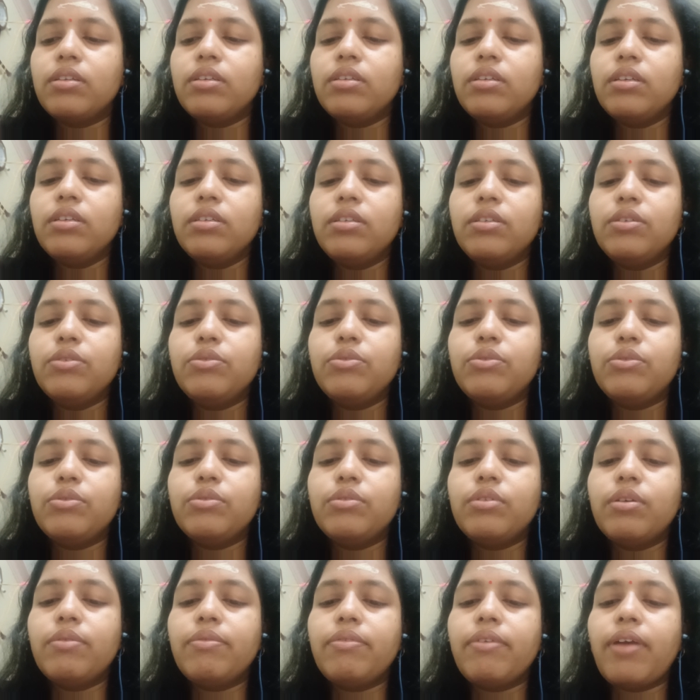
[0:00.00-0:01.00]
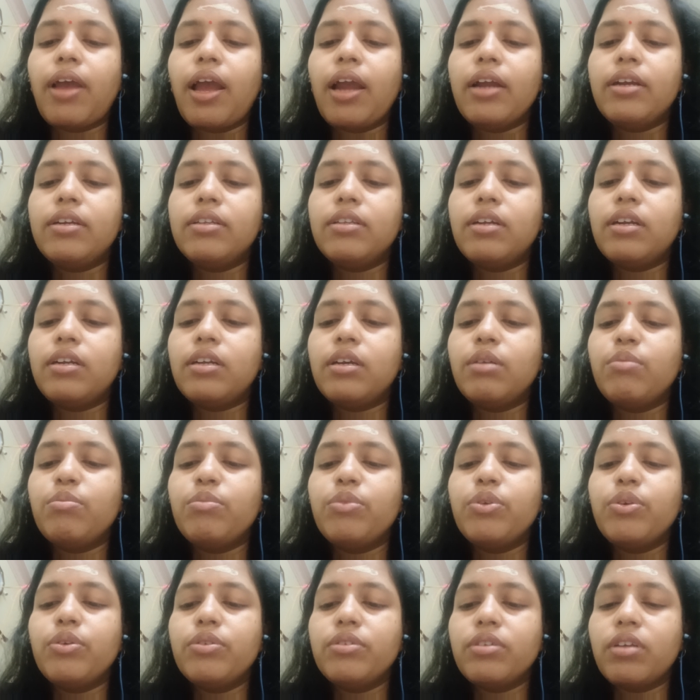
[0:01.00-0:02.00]
This is due to the fact that
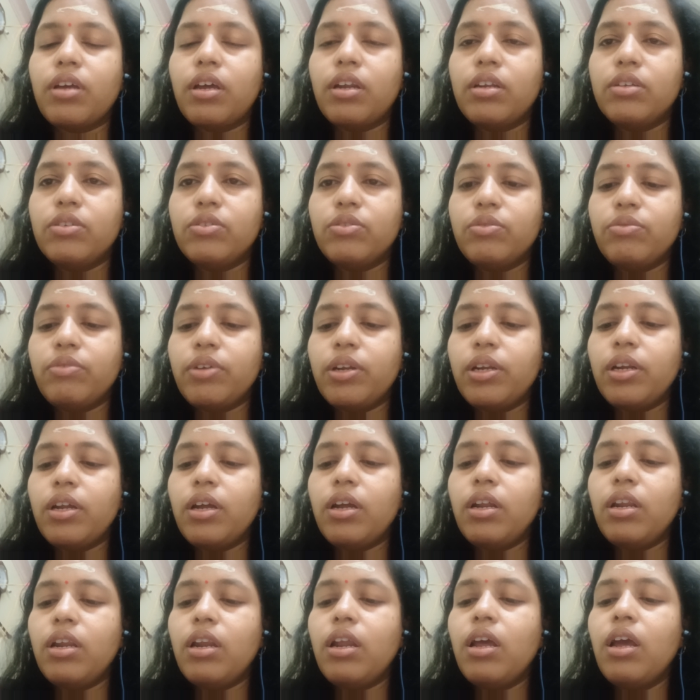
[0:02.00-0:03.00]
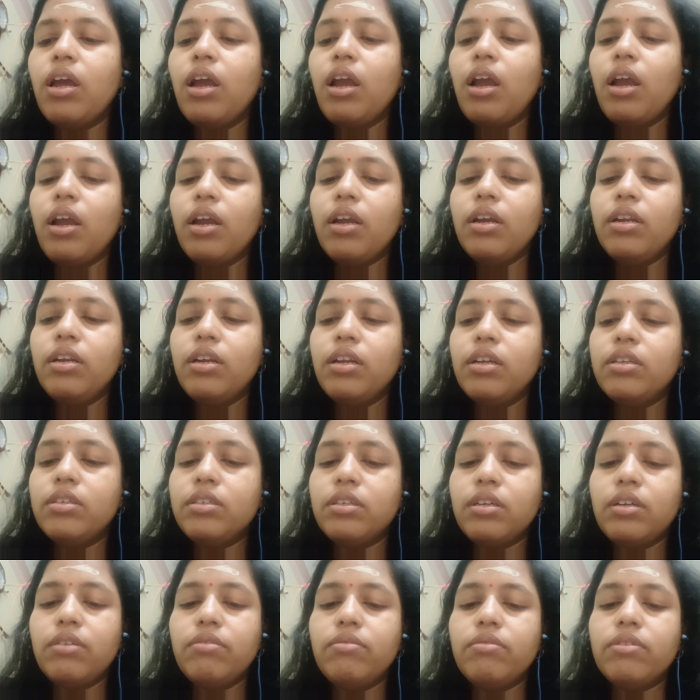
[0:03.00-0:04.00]
embryos are juvenile in
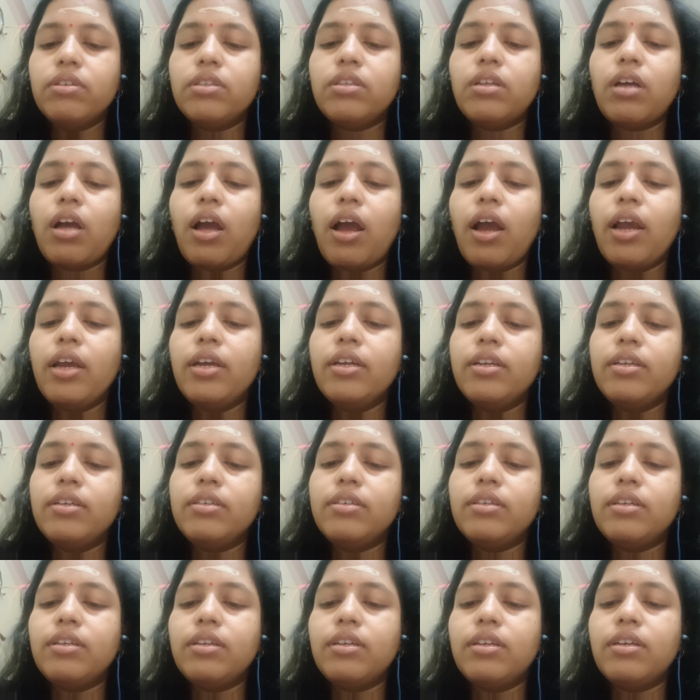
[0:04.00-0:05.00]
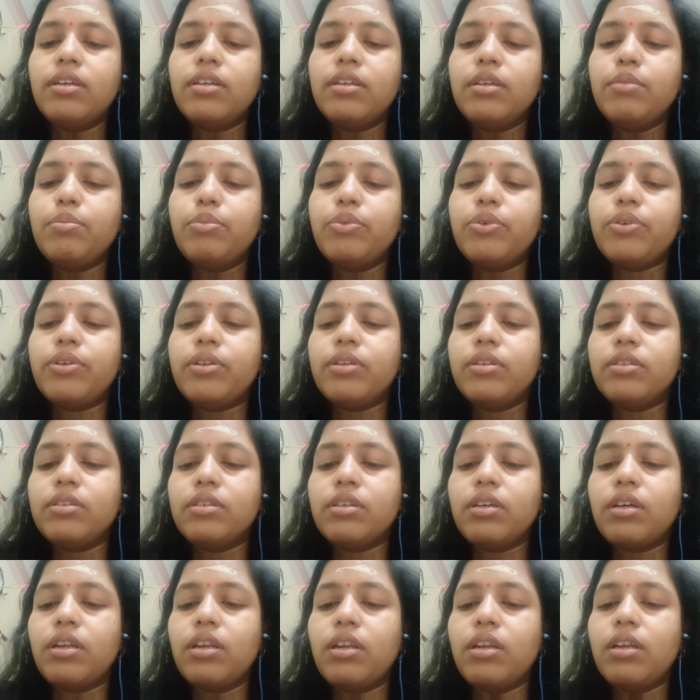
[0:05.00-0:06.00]
nature with high regenerative
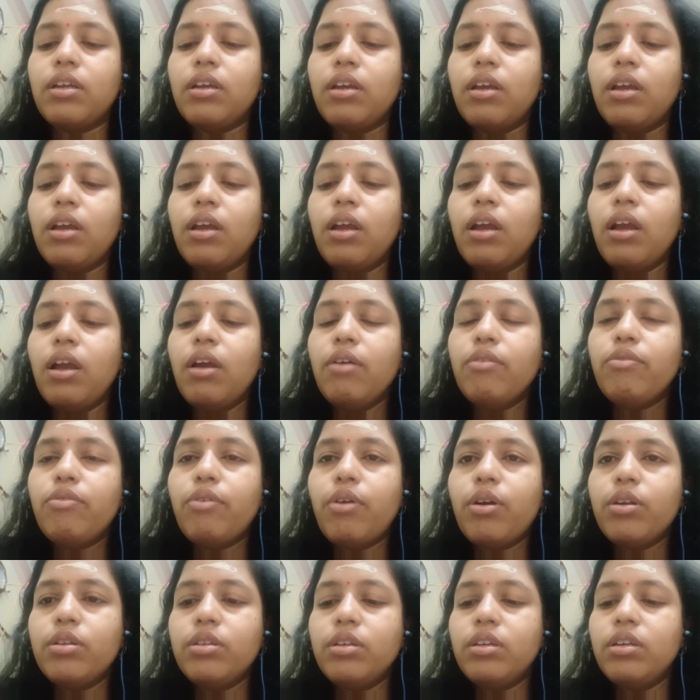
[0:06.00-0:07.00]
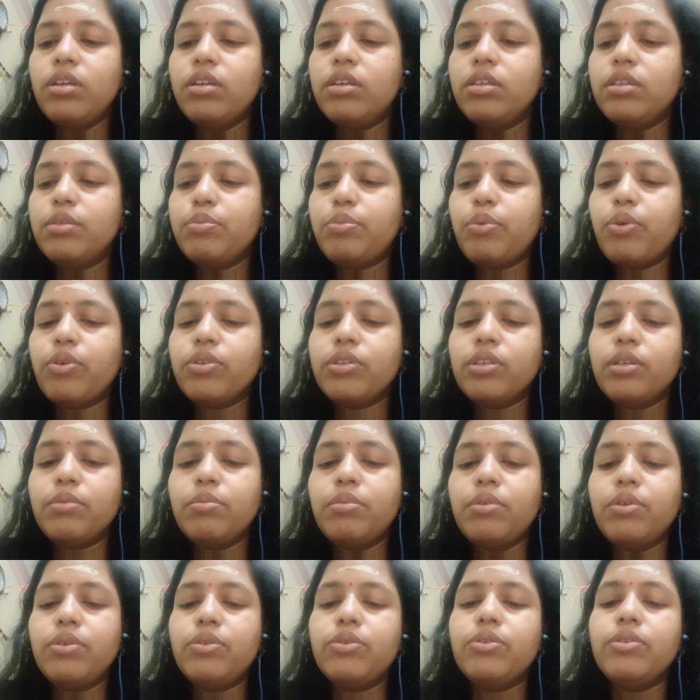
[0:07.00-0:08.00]
potential. Further, it is
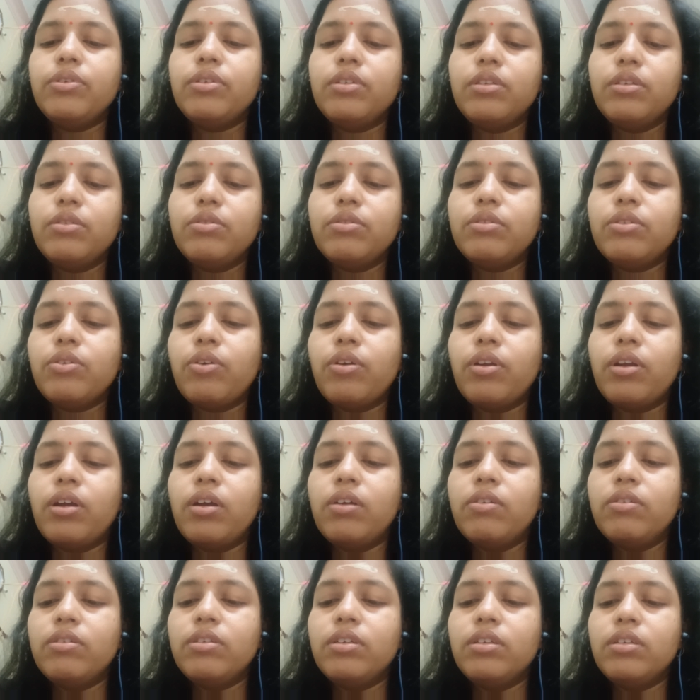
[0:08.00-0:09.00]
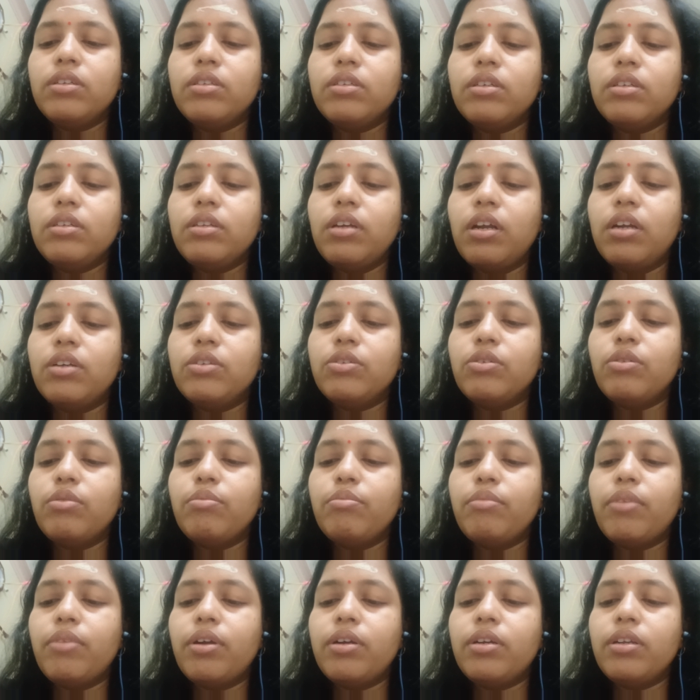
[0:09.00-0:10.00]
possible to induce organogenesis and
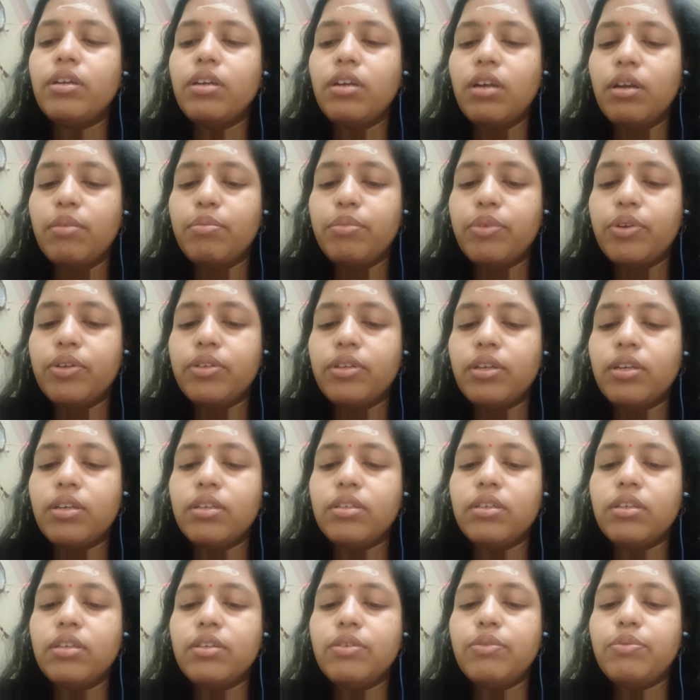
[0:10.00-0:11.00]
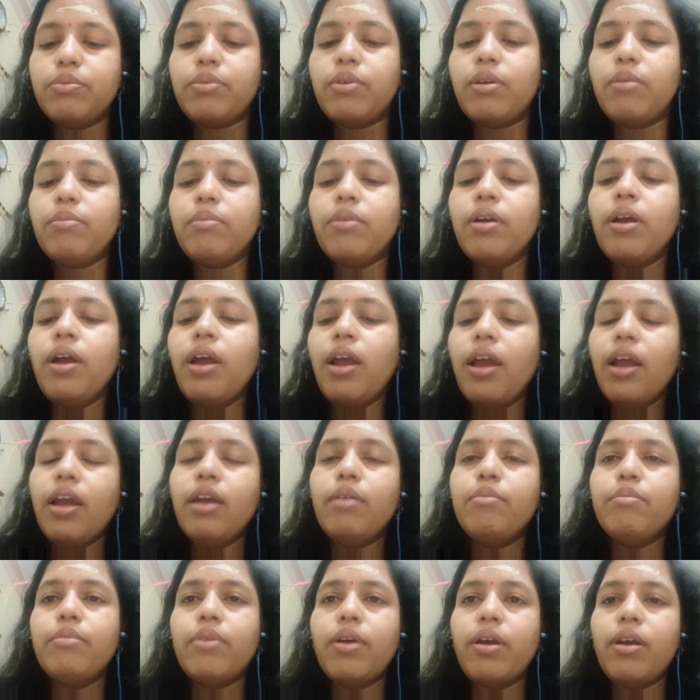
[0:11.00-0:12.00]
somatic embryogenesis from
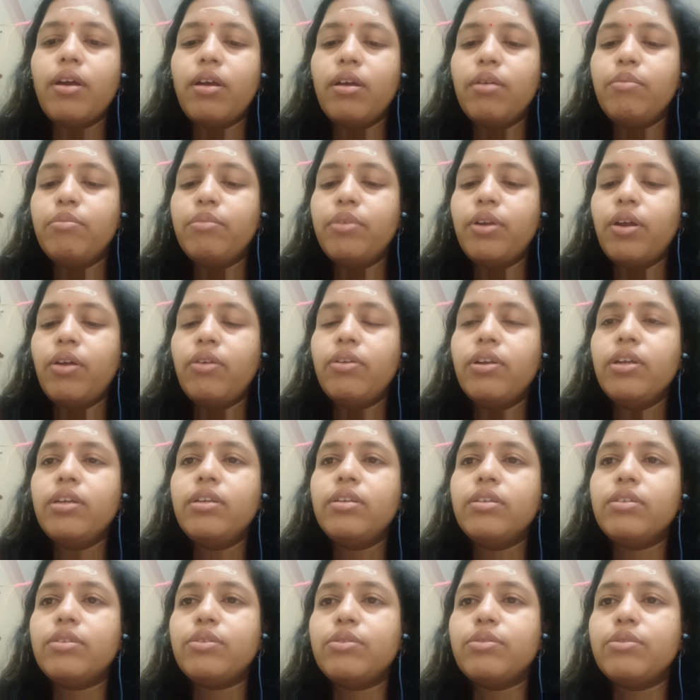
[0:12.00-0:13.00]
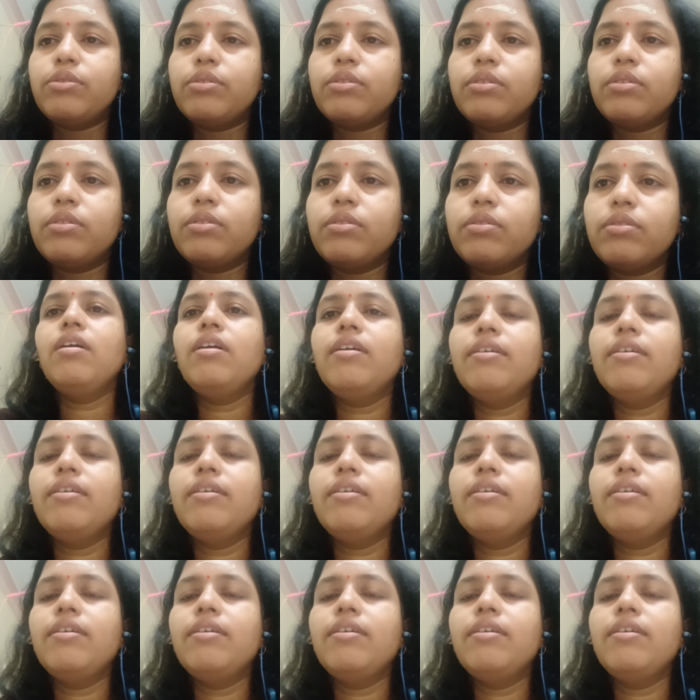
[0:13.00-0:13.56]
embryonic tissues.